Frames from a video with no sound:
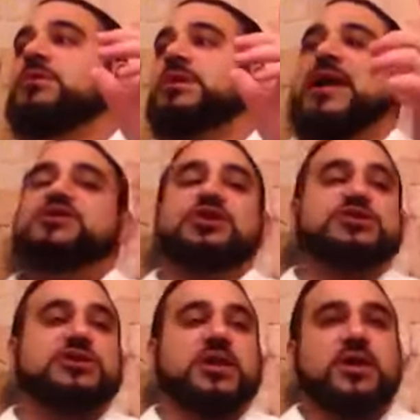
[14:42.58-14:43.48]
Not
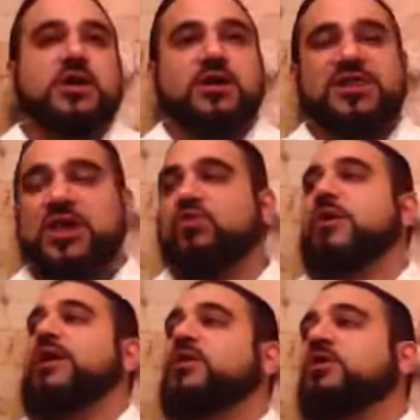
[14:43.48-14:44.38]
just
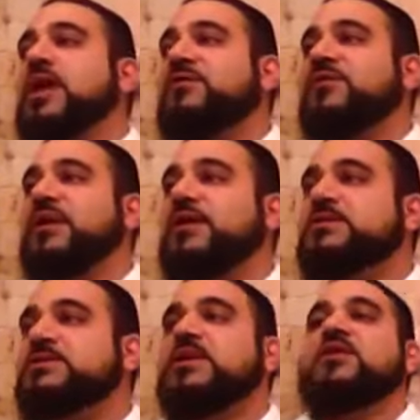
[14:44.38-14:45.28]
theoretical
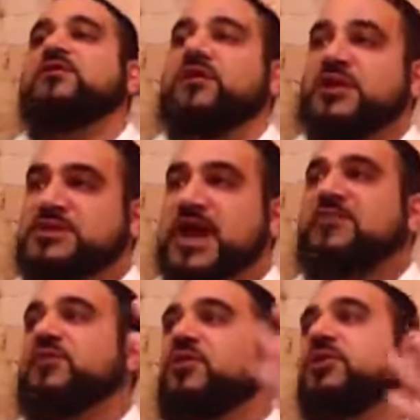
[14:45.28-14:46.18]
evidence,
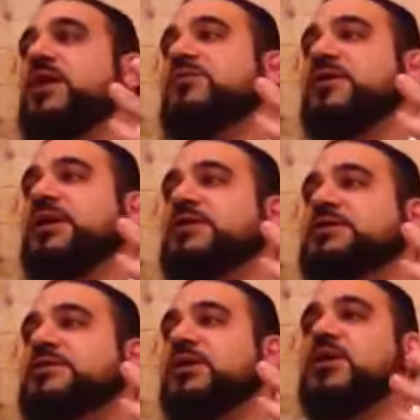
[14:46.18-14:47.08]
philosophical
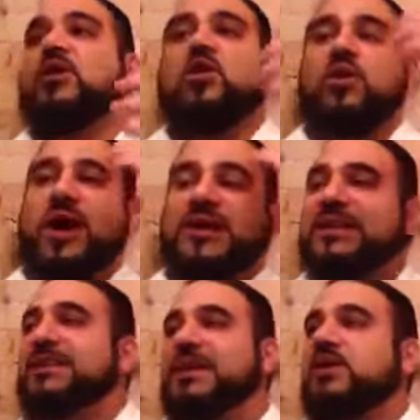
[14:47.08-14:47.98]
evidence, or
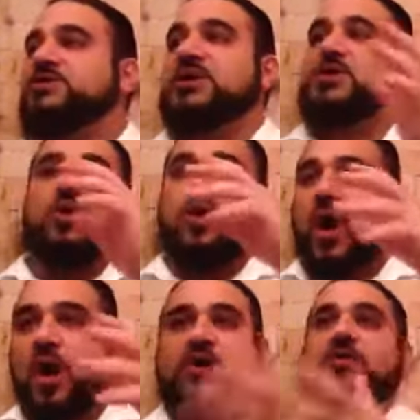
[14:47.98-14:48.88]
anything else or
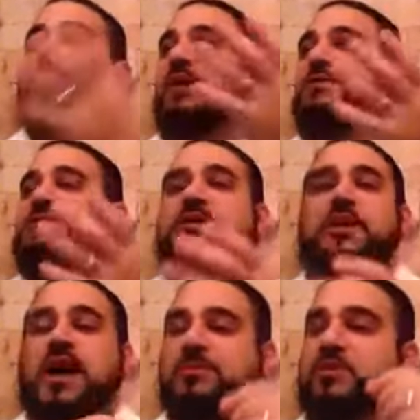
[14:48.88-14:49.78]
arguments.
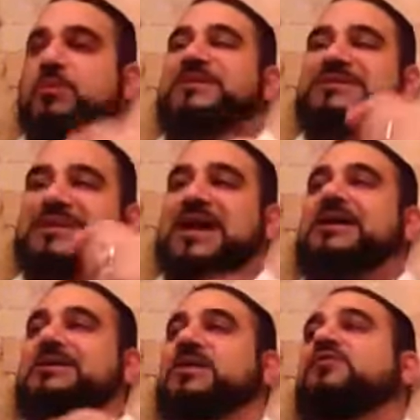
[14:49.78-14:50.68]
I'm talking about
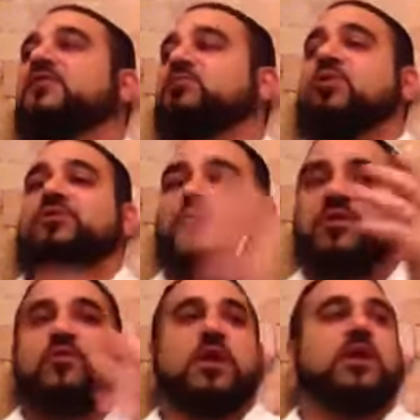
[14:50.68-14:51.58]
scientific proof that
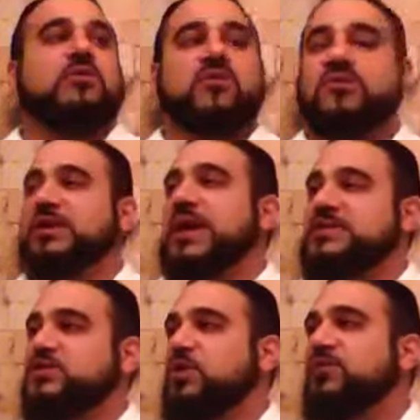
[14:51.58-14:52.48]
we've gone over the
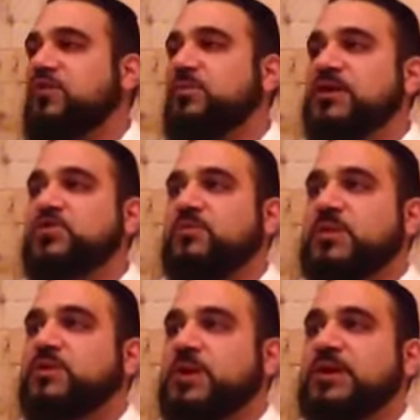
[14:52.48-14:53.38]
last 3 or 4 months we've
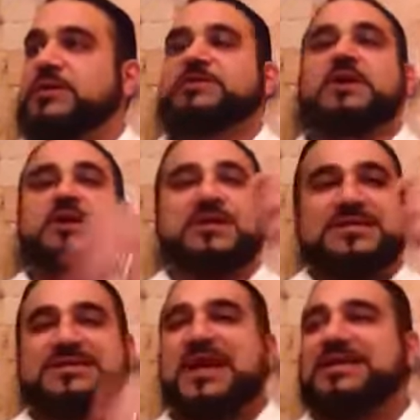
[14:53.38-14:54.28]
been doing this.
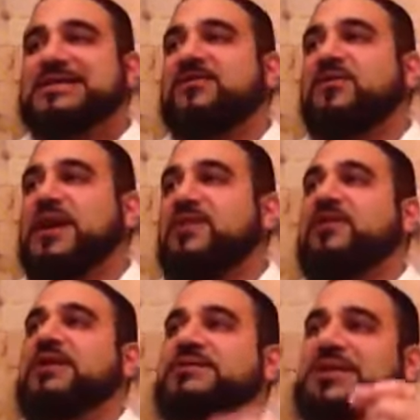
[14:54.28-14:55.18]
Scientific
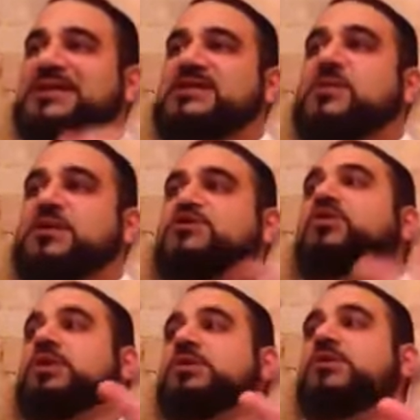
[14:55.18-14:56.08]
evidence that Hashem is
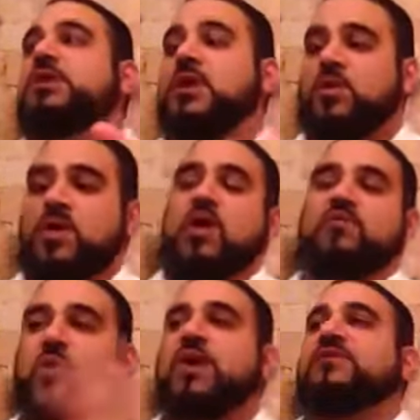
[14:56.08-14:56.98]
real. And we'll go
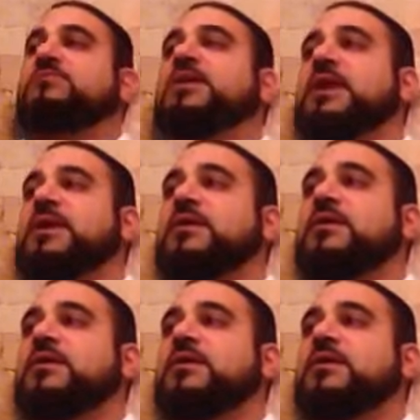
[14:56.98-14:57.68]
over one of them today.